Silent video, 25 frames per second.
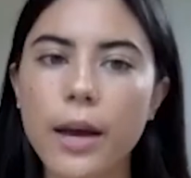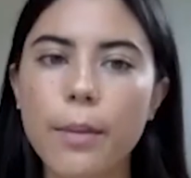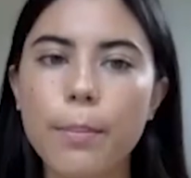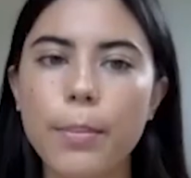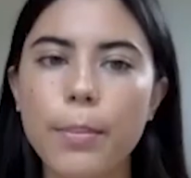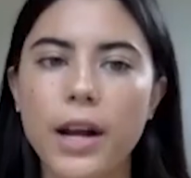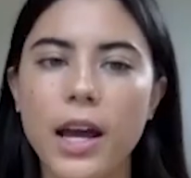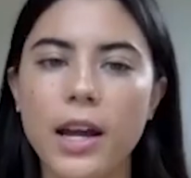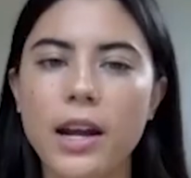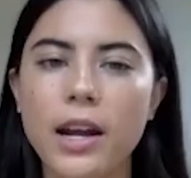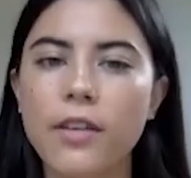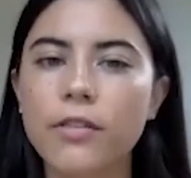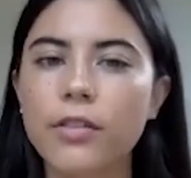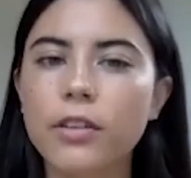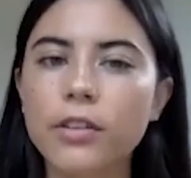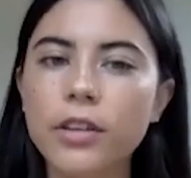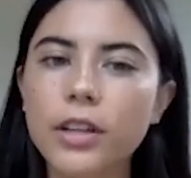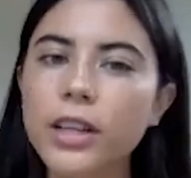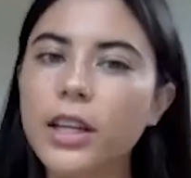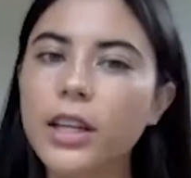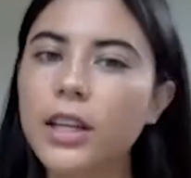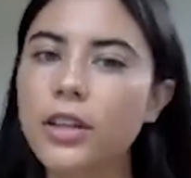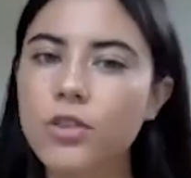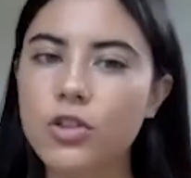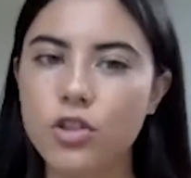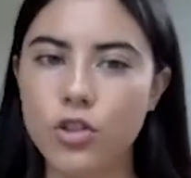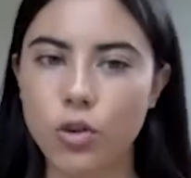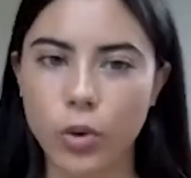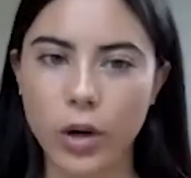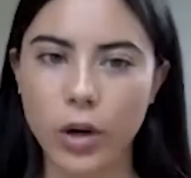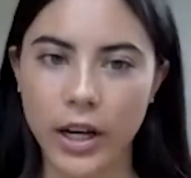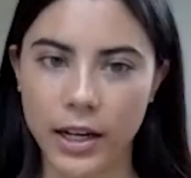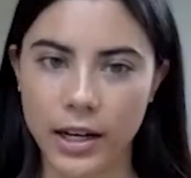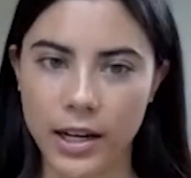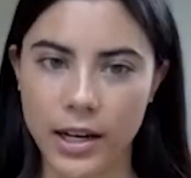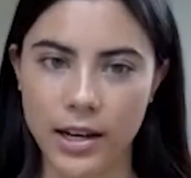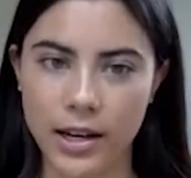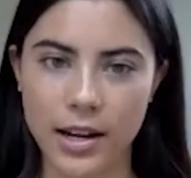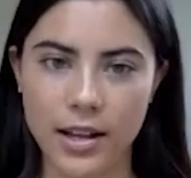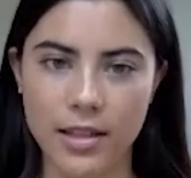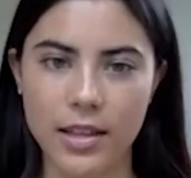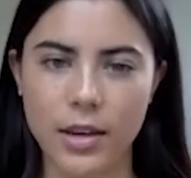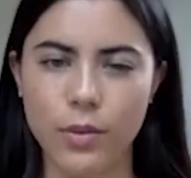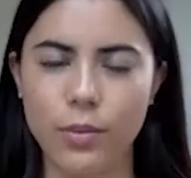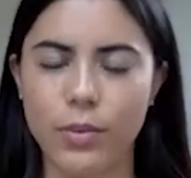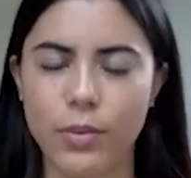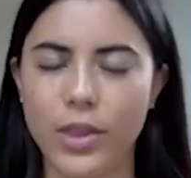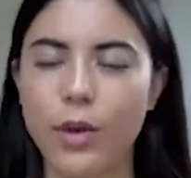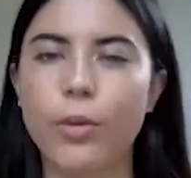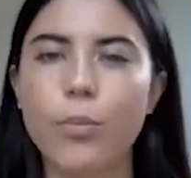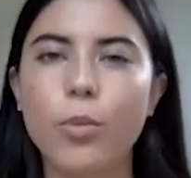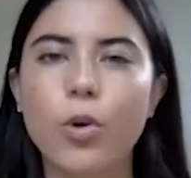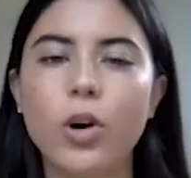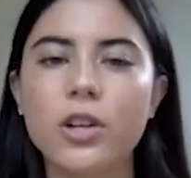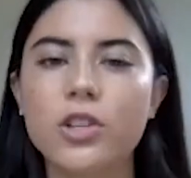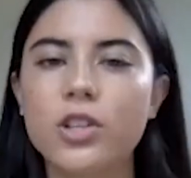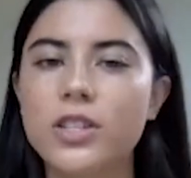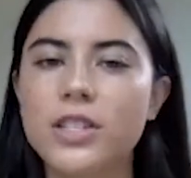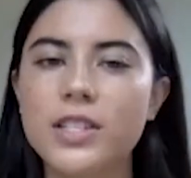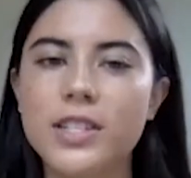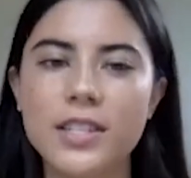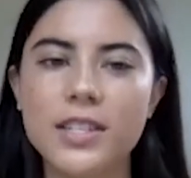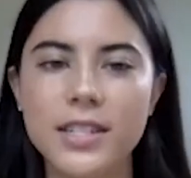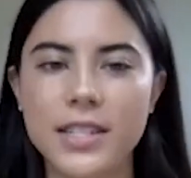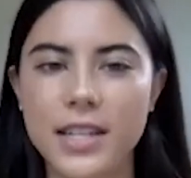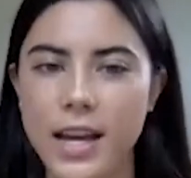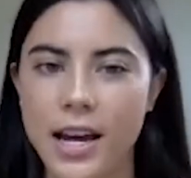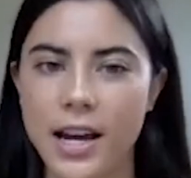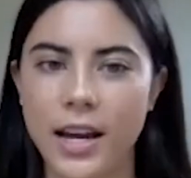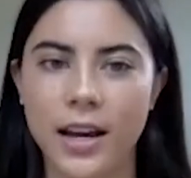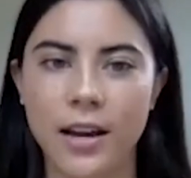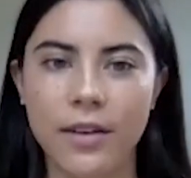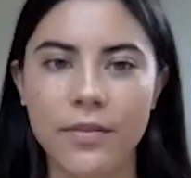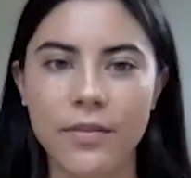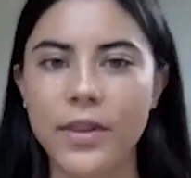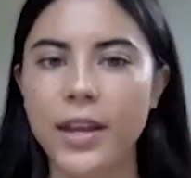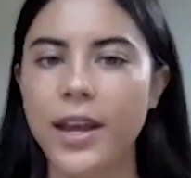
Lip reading: but I never really enjoyed it. And they were more just to stay